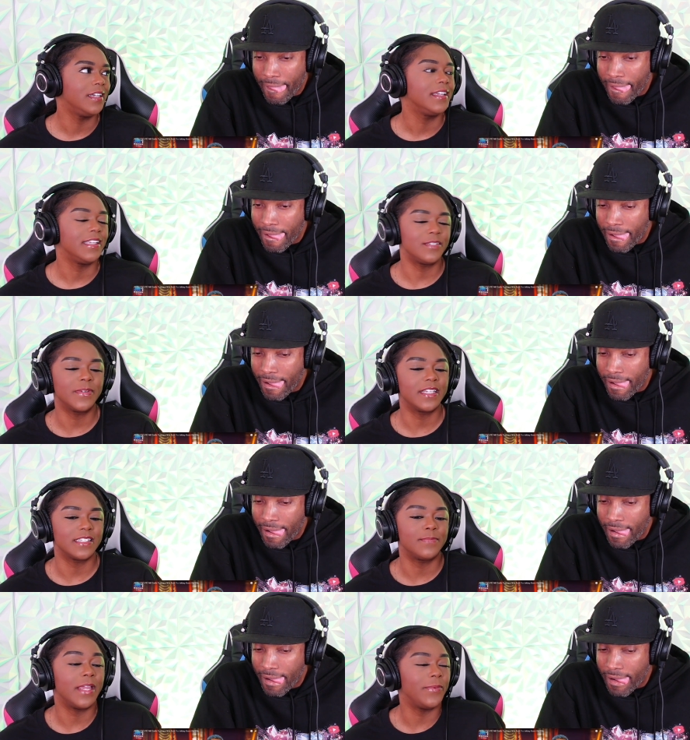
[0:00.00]
Speaker 1: it's
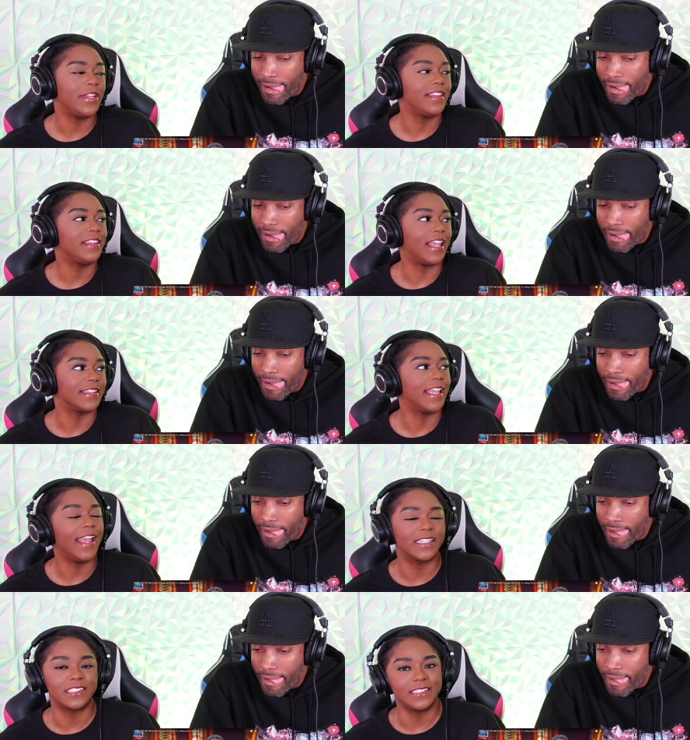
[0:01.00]
because maybe like they
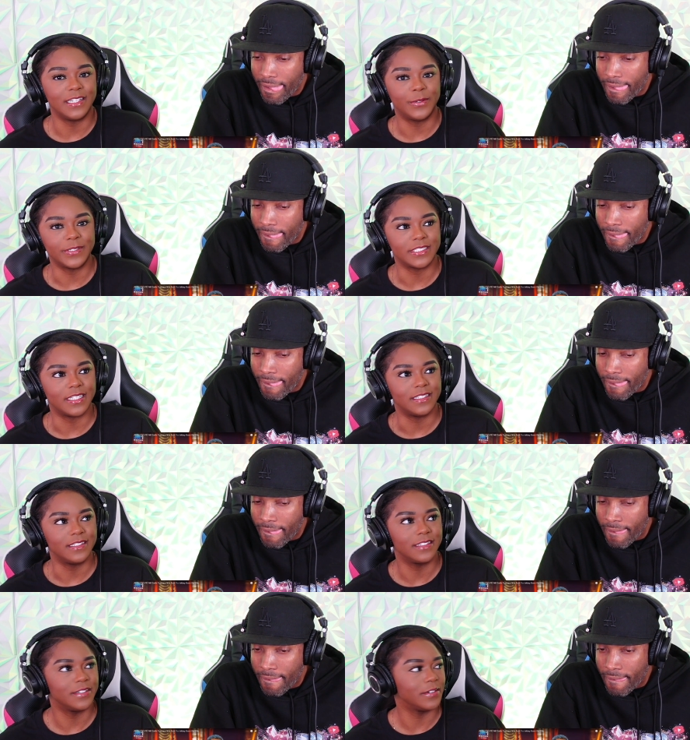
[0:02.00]
actually know each other.
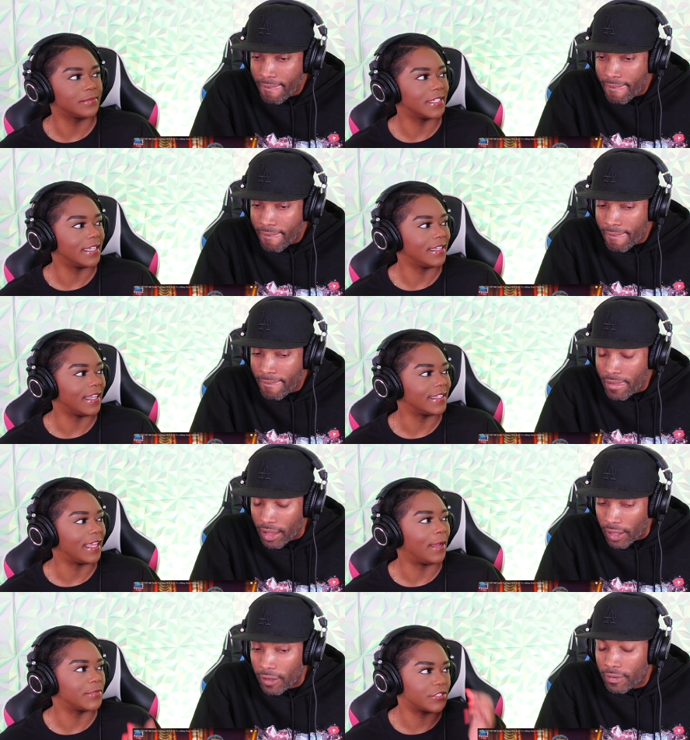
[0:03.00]
You know what I'm saying? Like
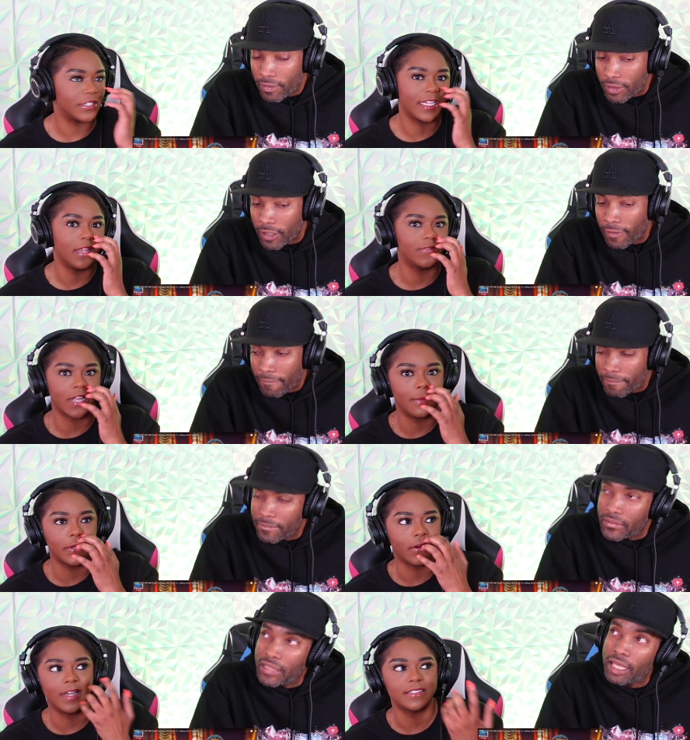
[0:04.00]
yeah, I'm sure they've yeah. come
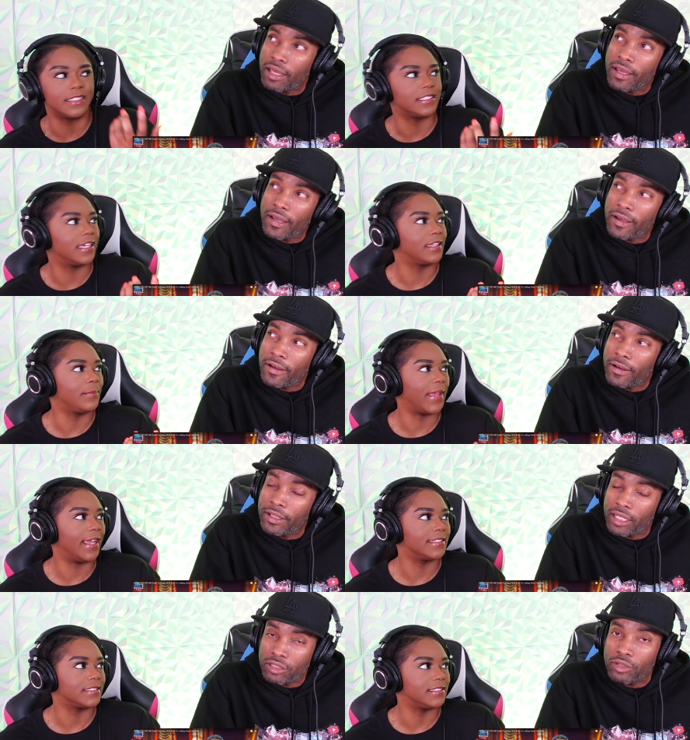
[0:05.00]
across yeah, each other in
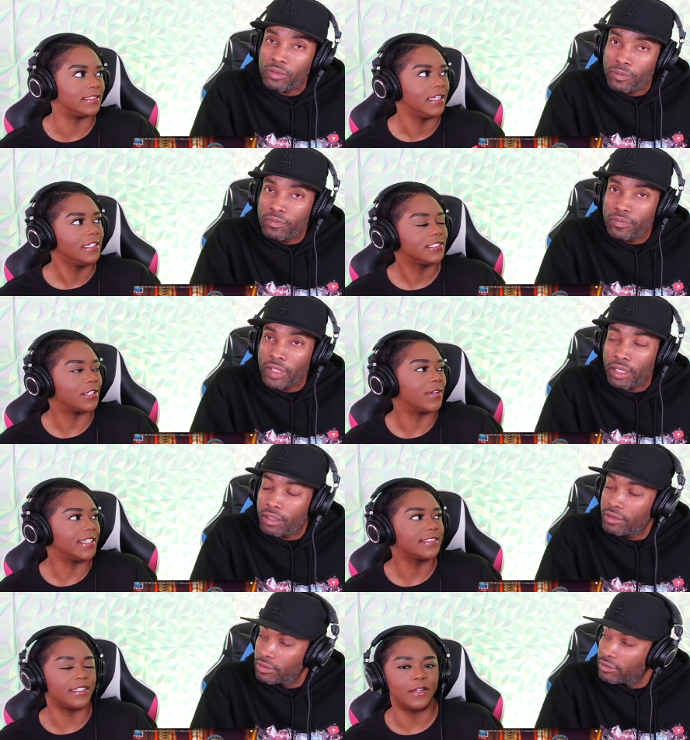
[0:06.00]
passing. so
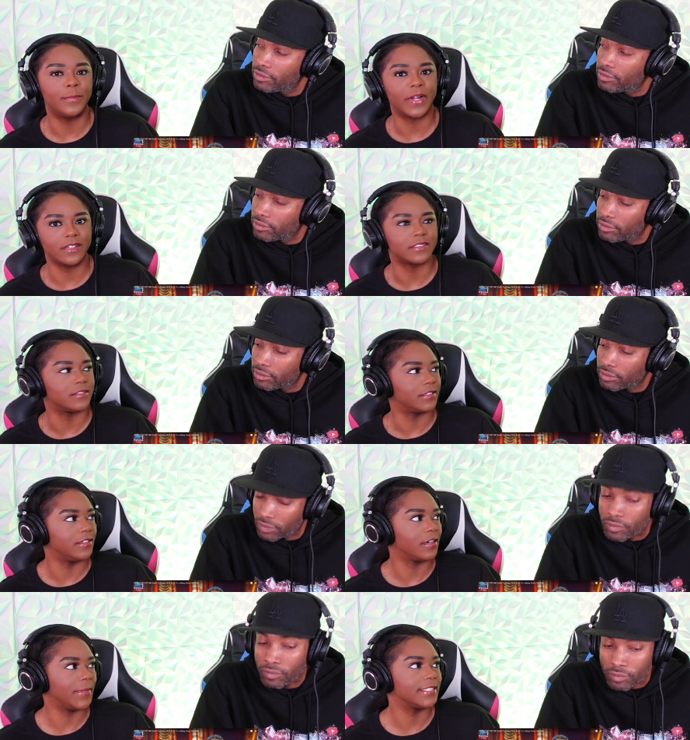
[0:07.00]
that's a little personal. You know
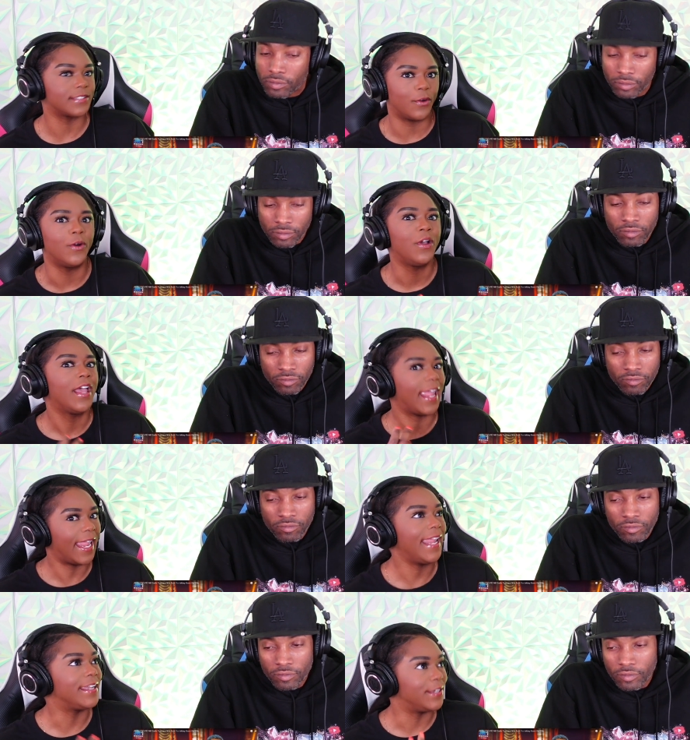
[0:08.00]
mm-hmm. what I mean? Mm-hmm. So
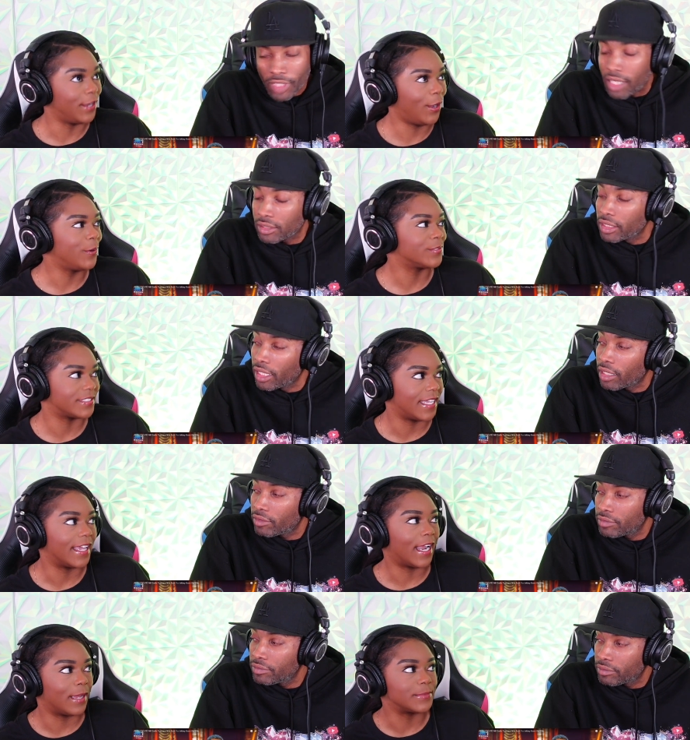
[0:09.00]
he knows that. that.
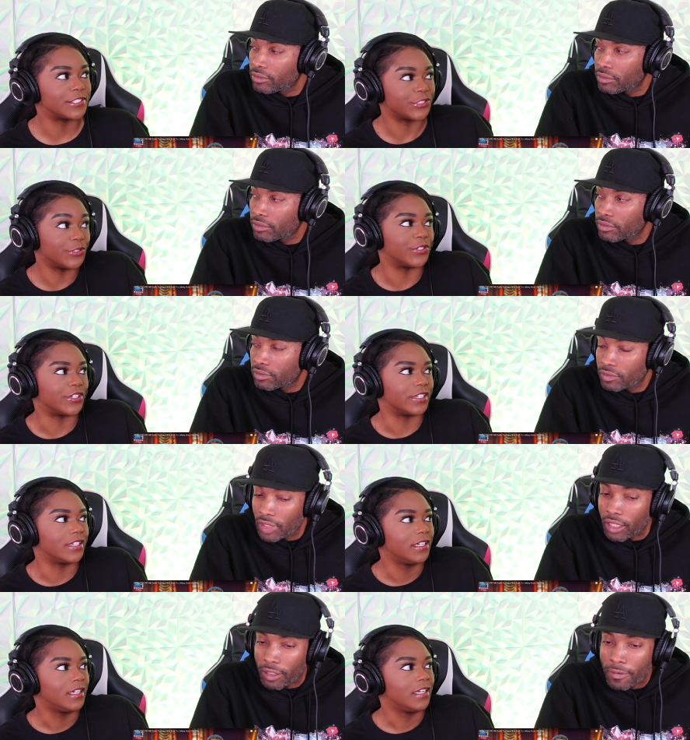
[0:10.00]
I'm sure. Yeah.
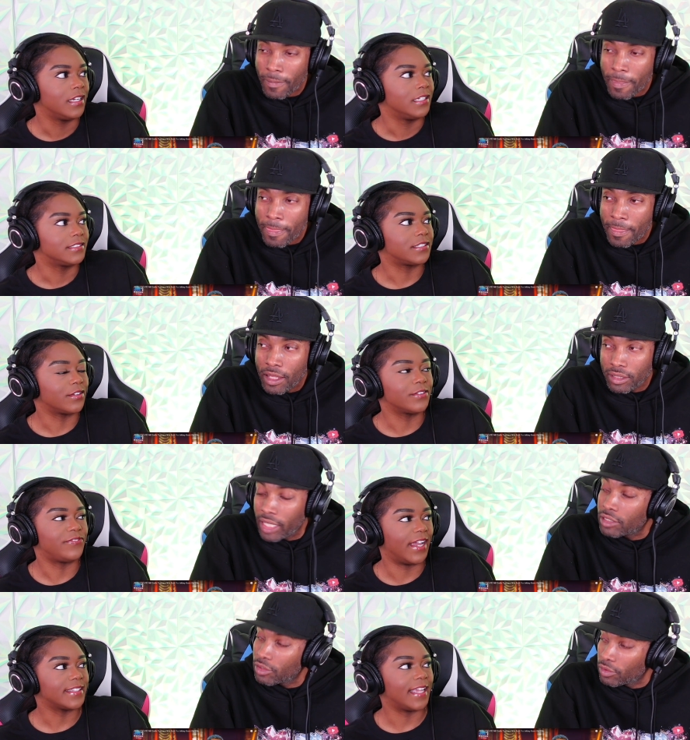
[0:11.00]
So the that
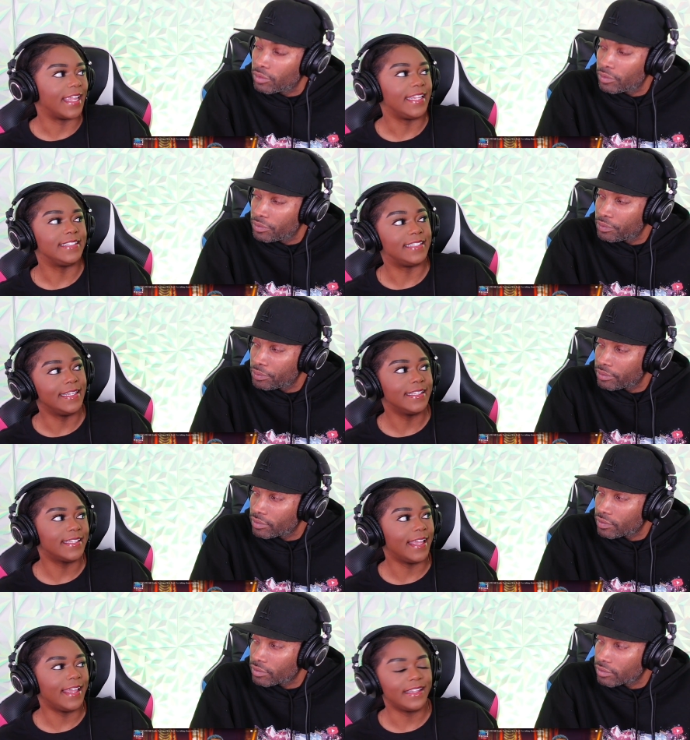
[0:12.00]
fact too. that he did
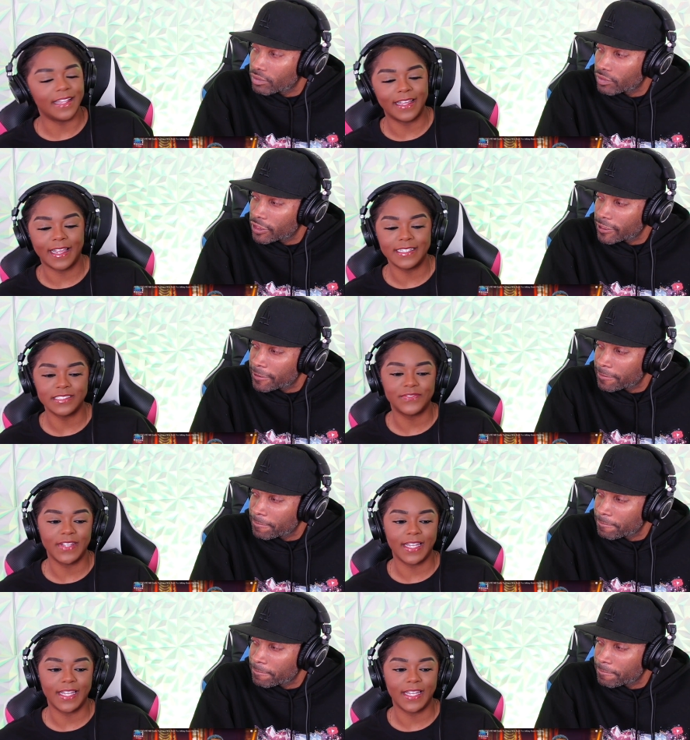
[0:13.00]
that, like I just feel